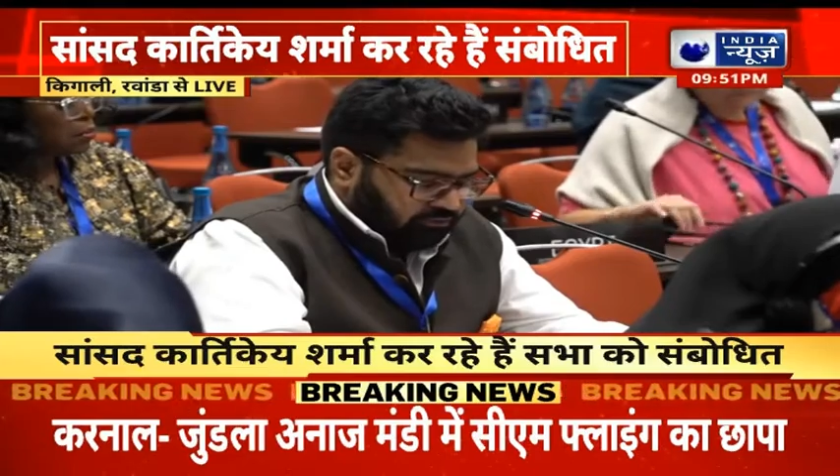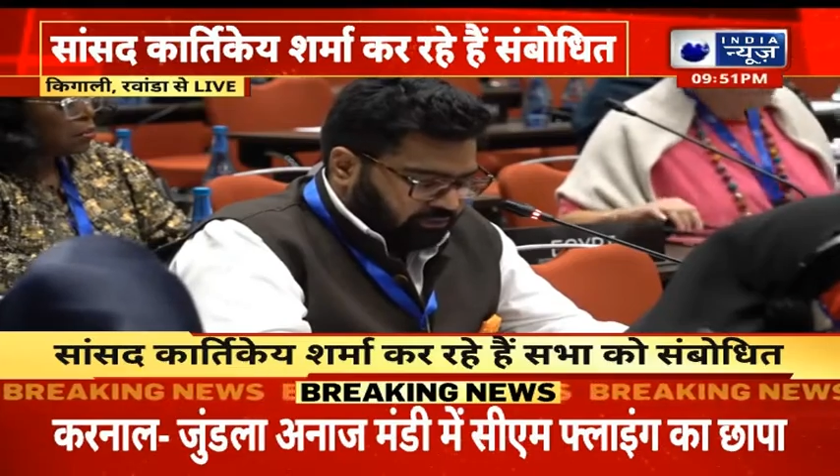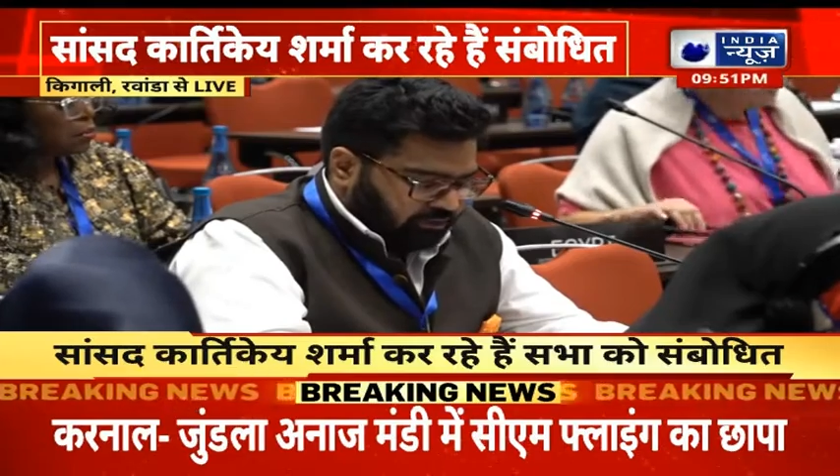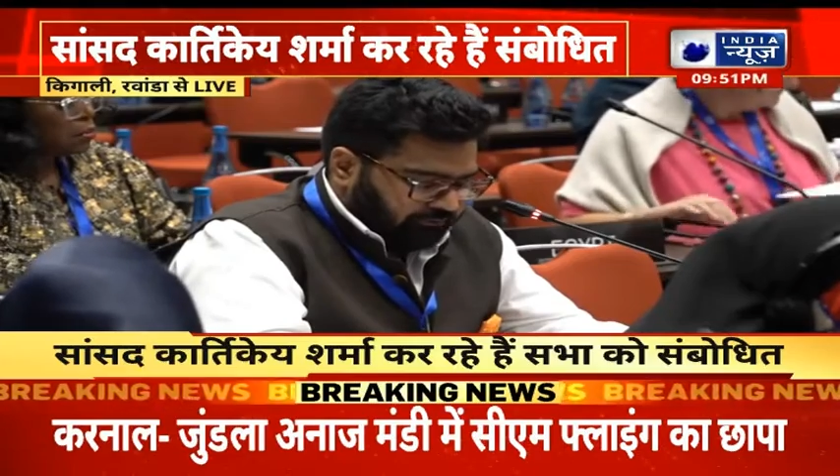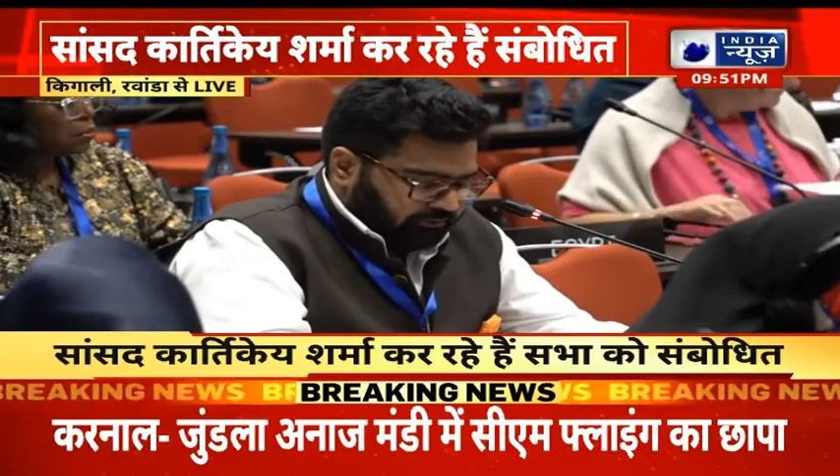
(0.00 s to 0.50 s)

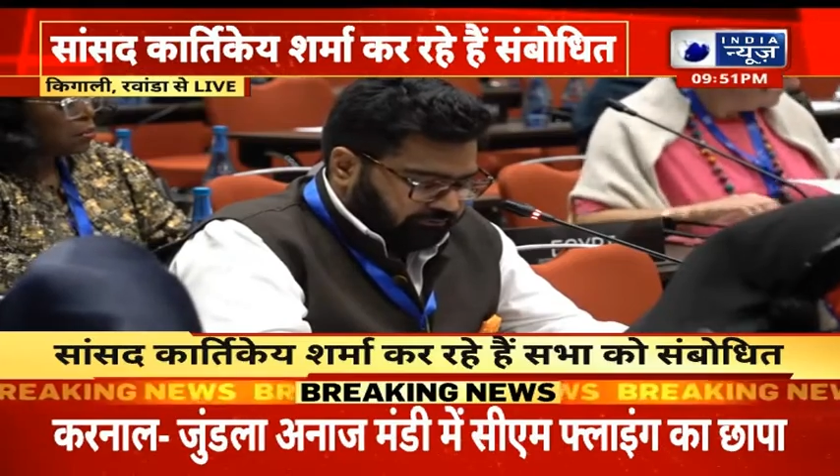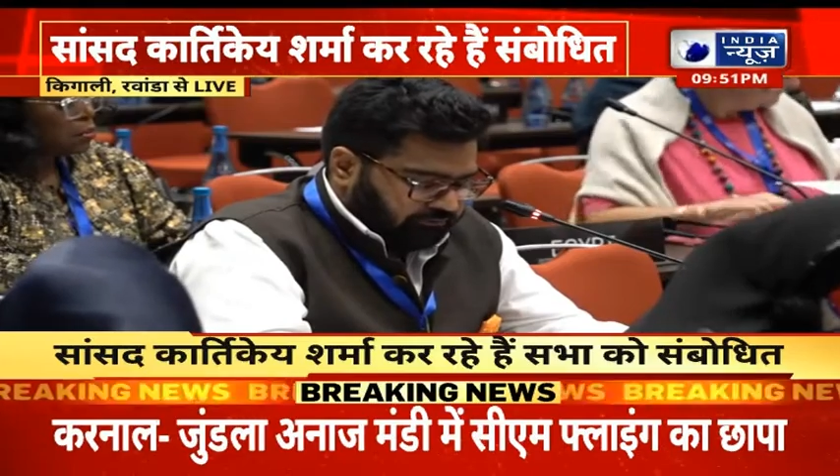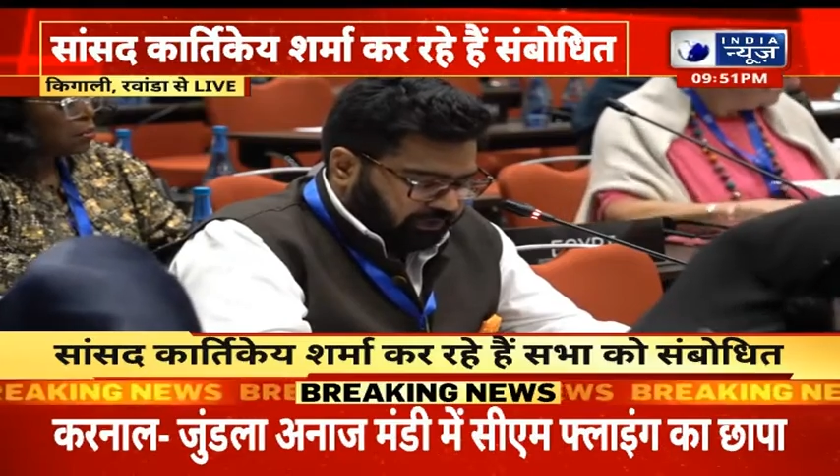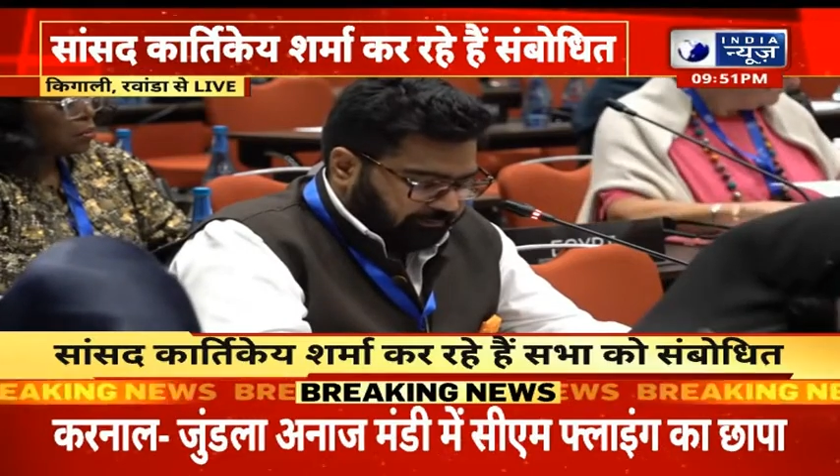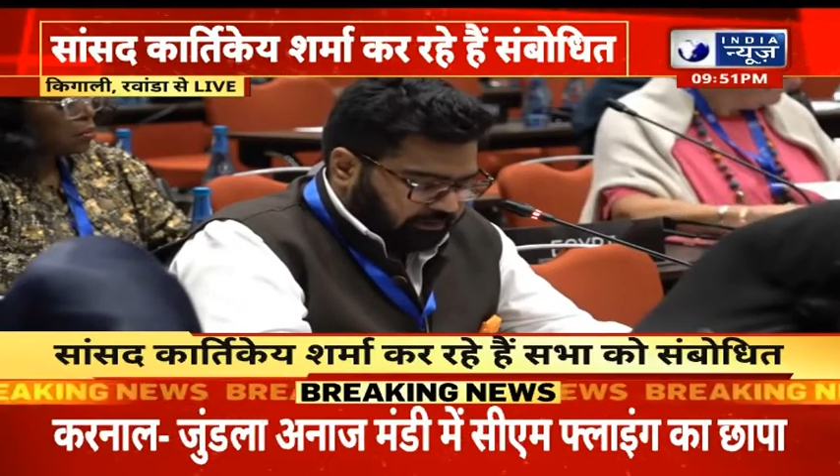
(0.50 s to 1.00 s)
for women
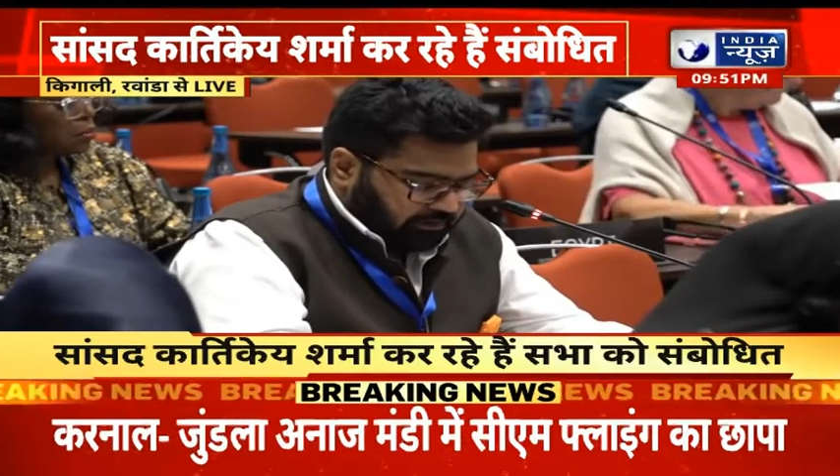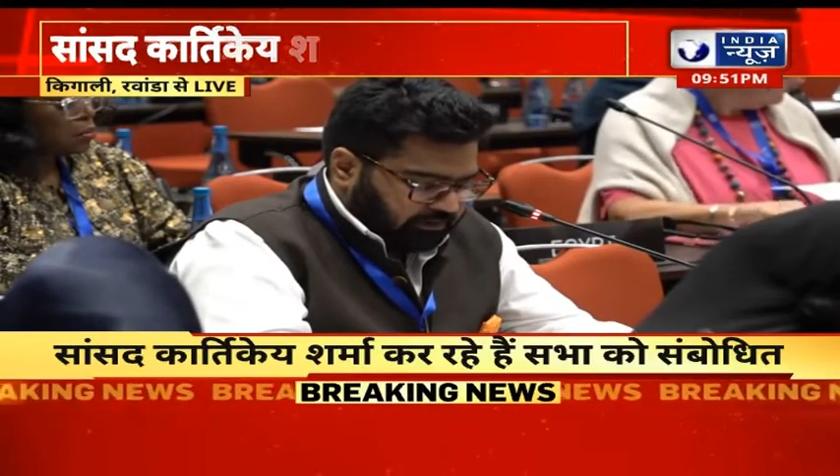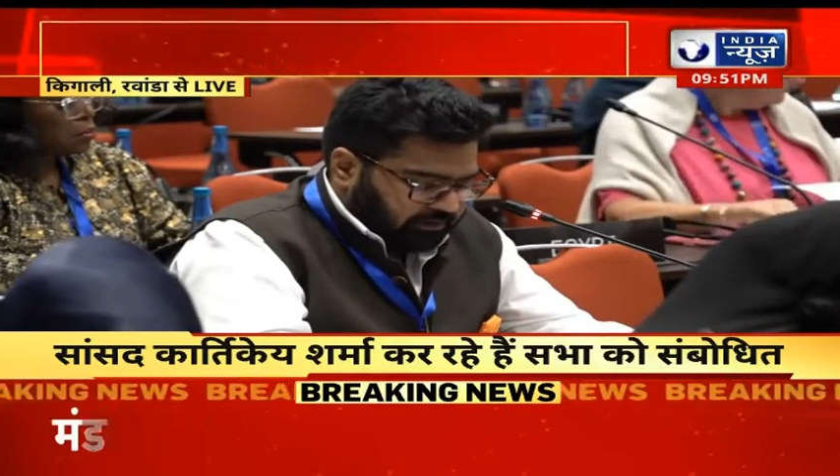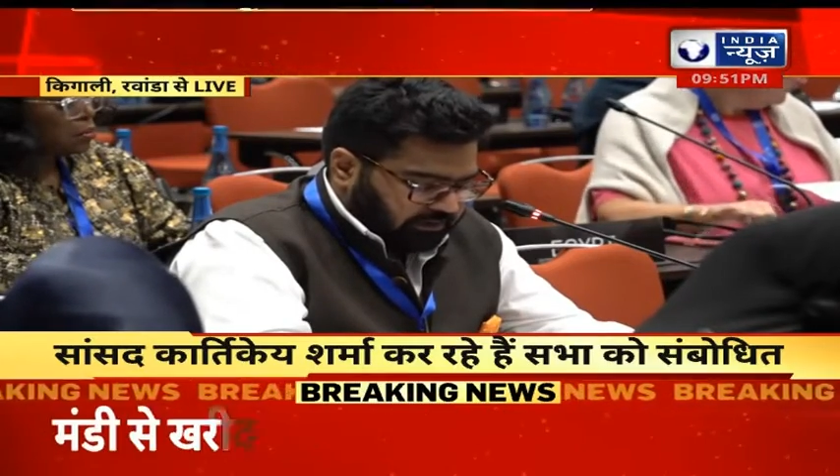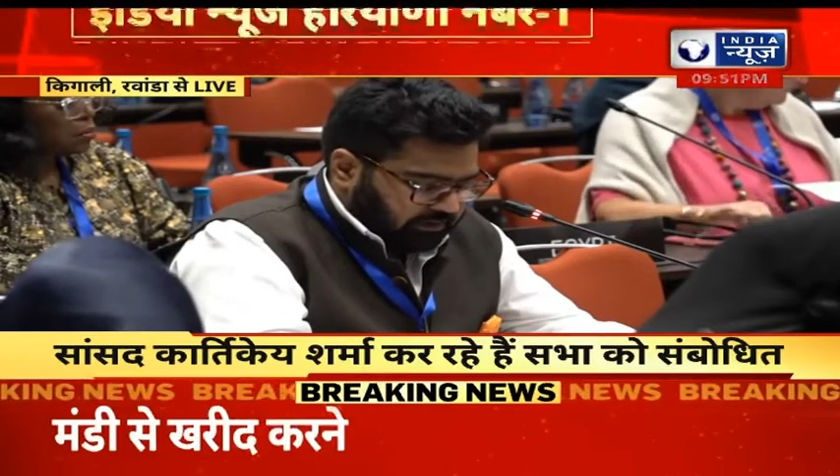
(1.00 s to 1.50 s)
to the
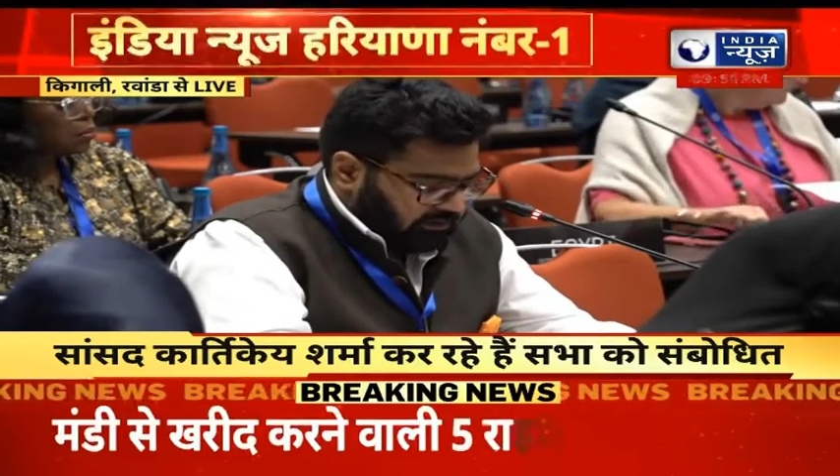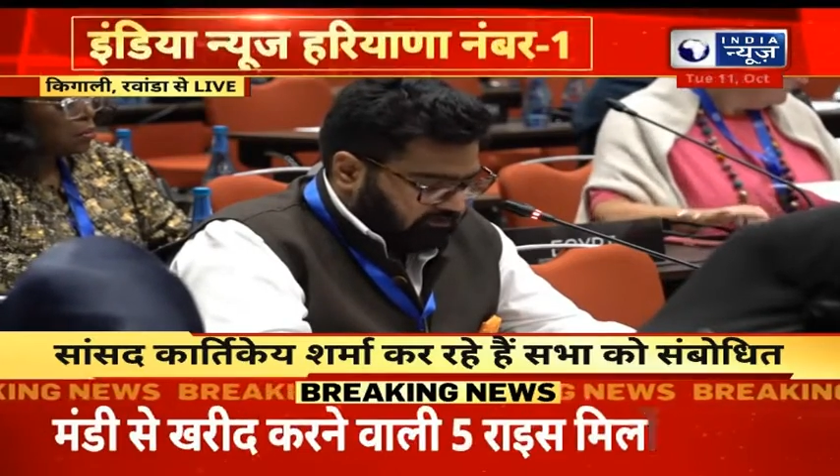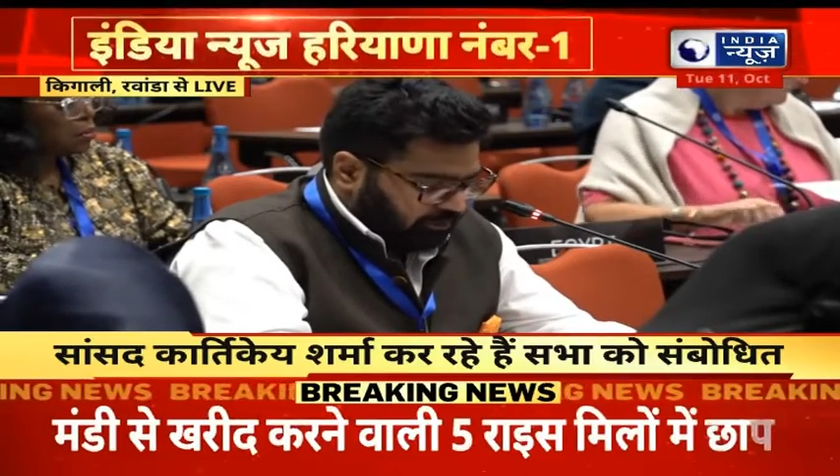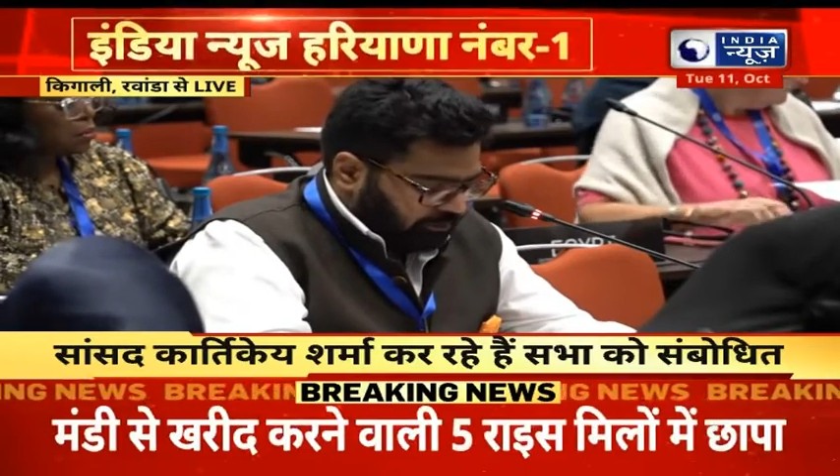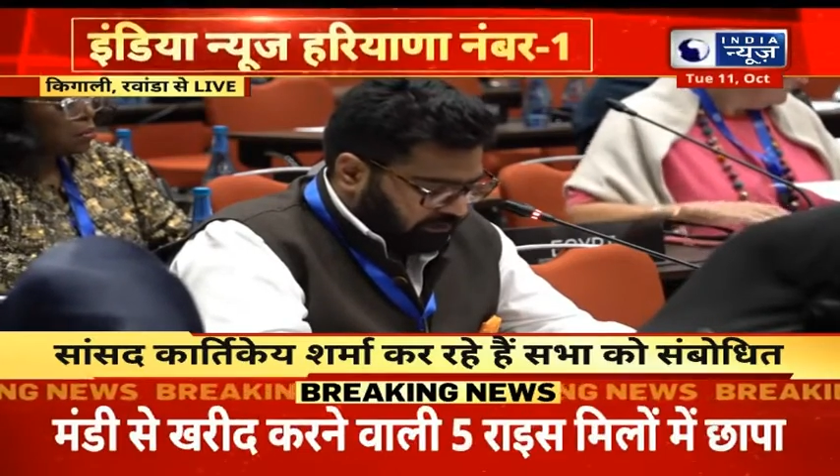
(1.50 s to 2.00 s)
office of
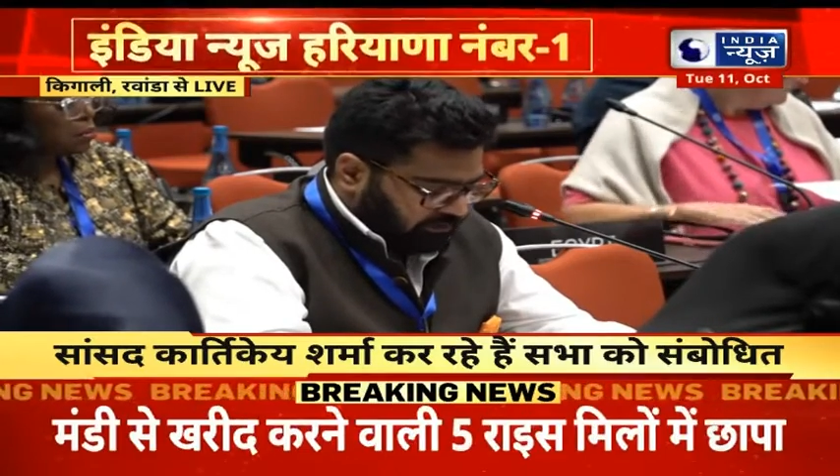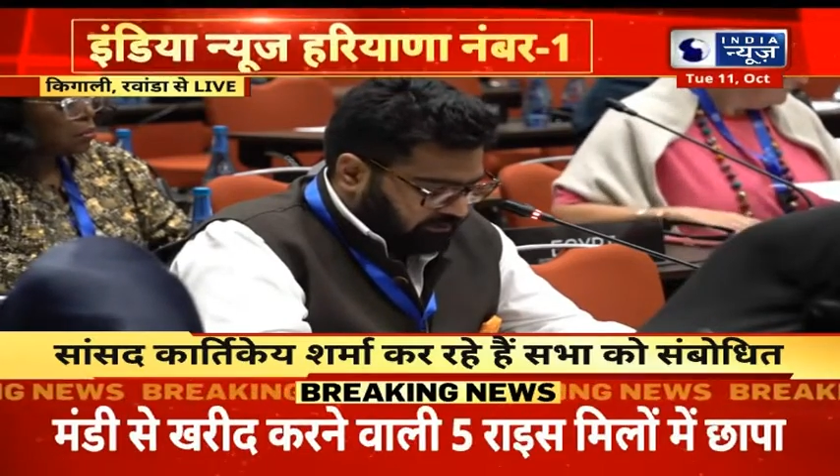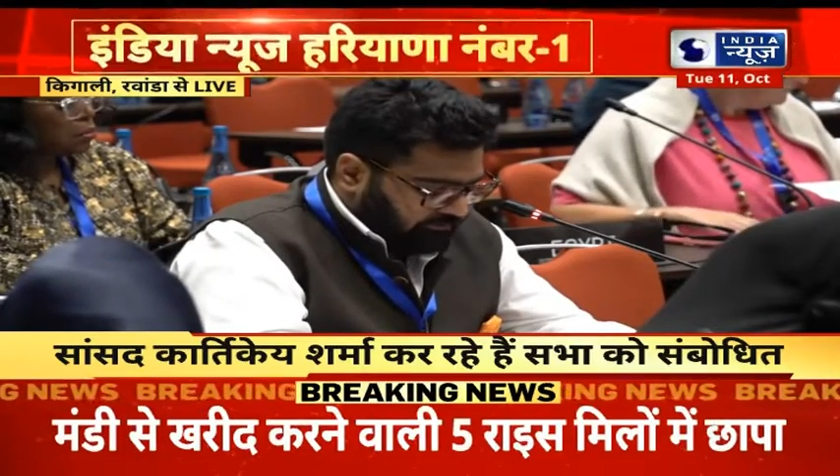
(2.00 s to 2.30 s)
chairperson in